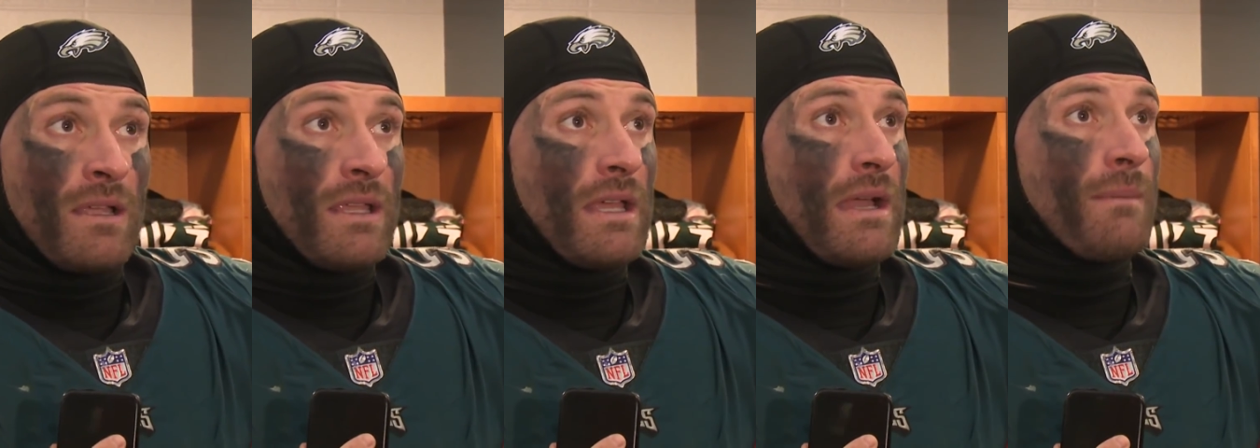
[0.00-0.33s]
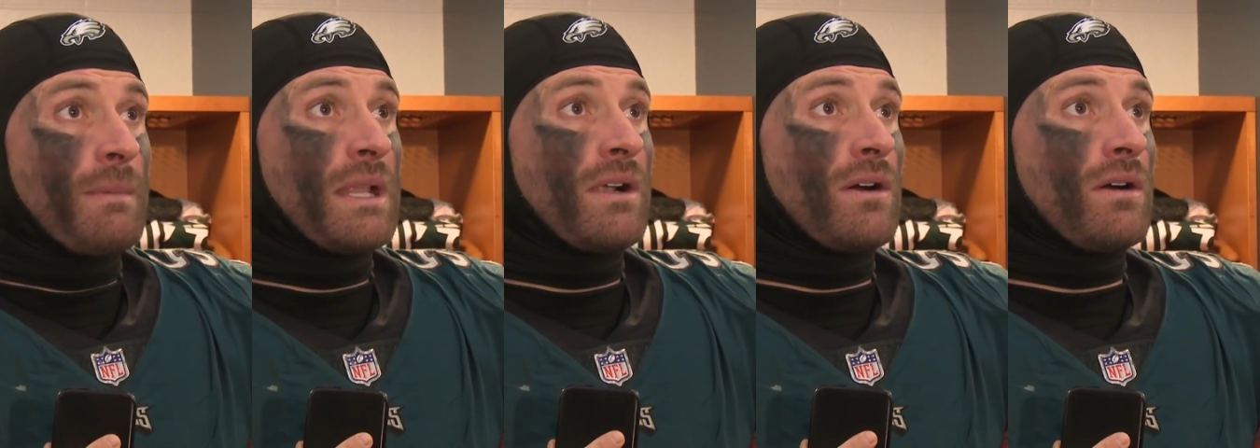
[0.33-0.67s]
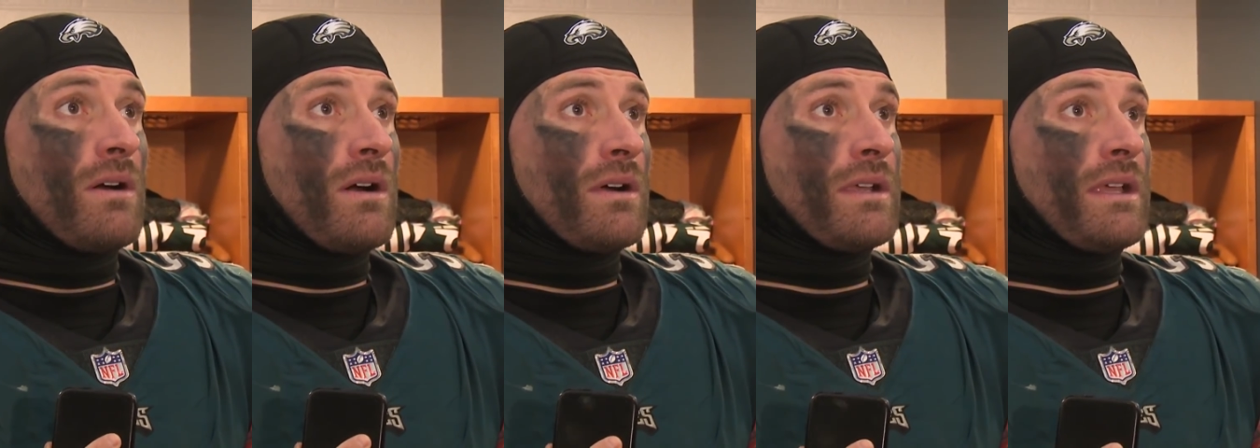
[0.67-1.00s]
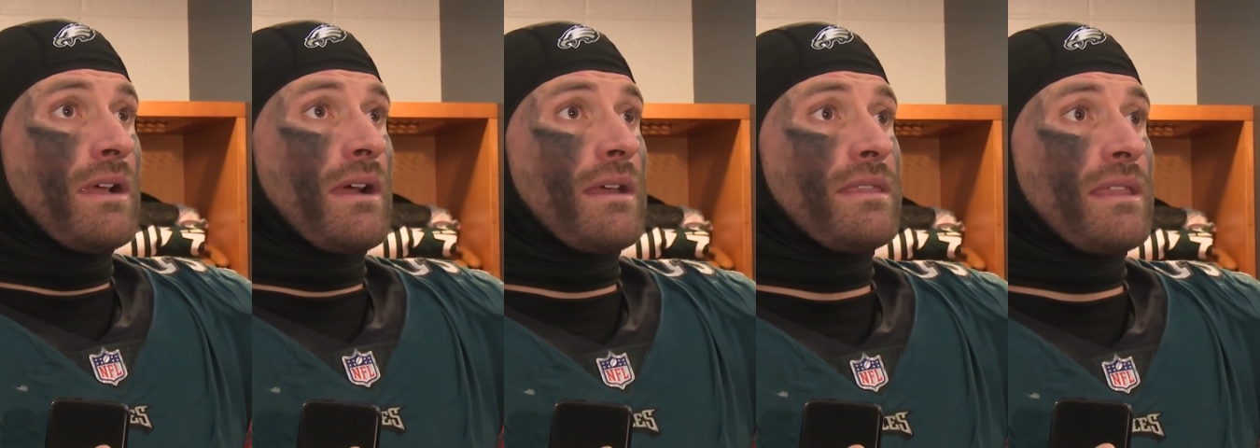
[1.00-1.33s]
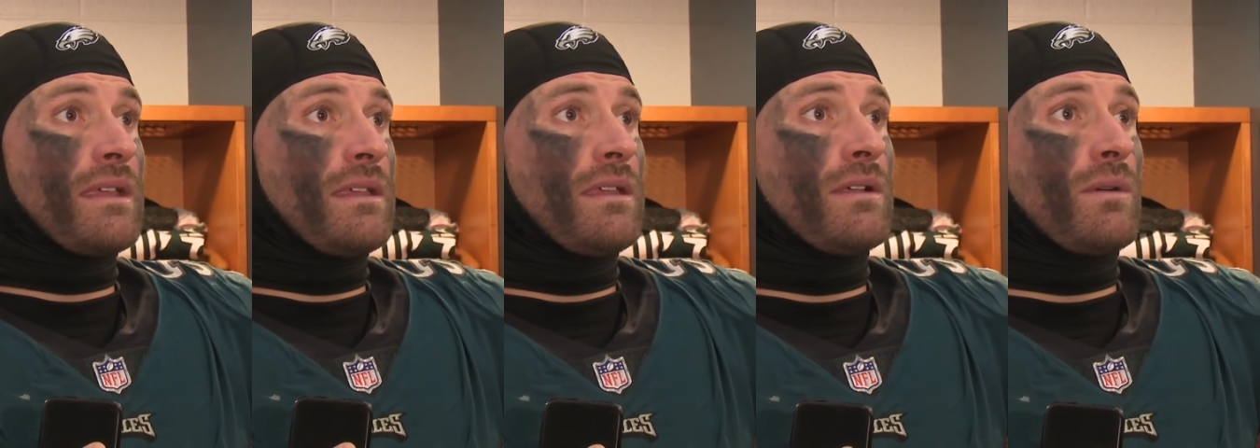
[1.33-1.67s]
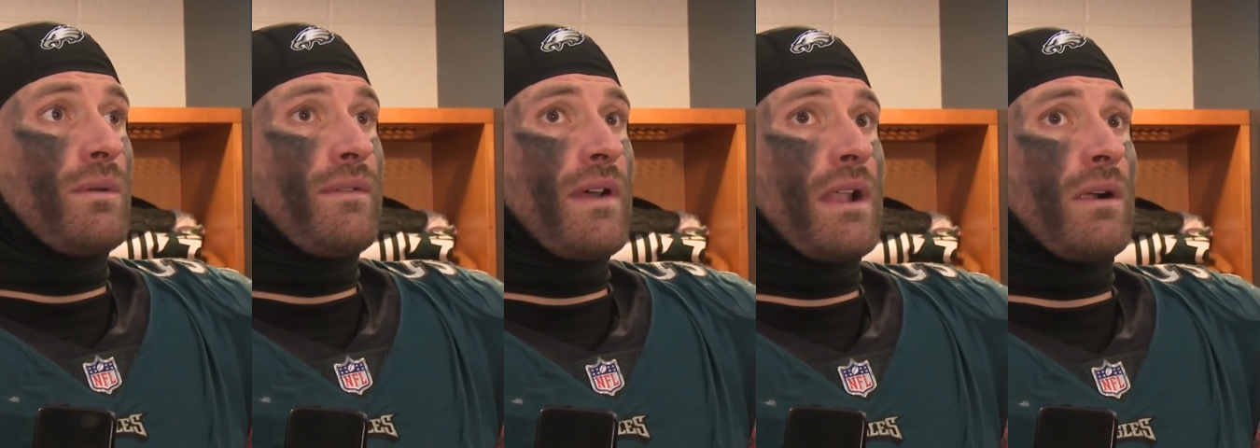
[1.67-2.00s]
Yeah, I mean, all, all year I think, you know,
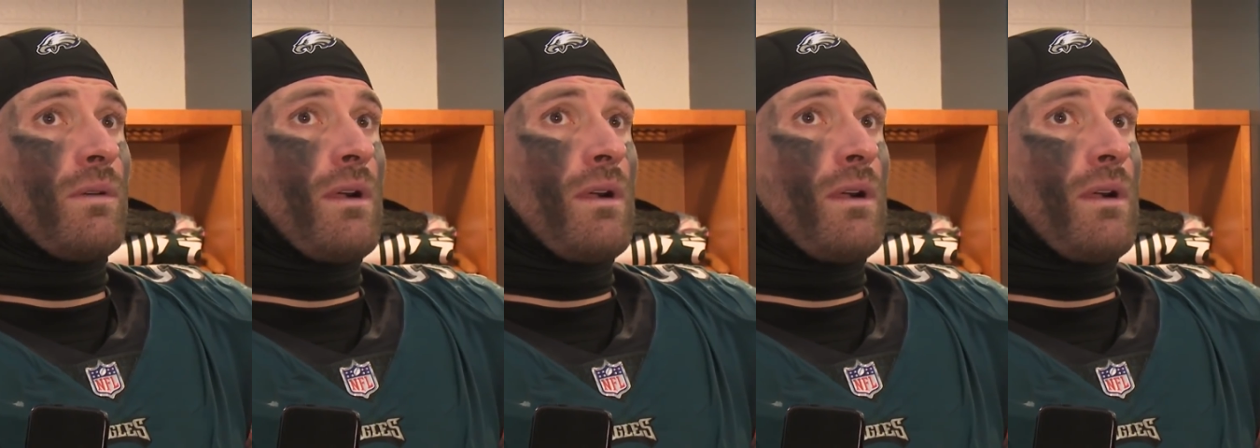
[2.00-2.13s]
we've had our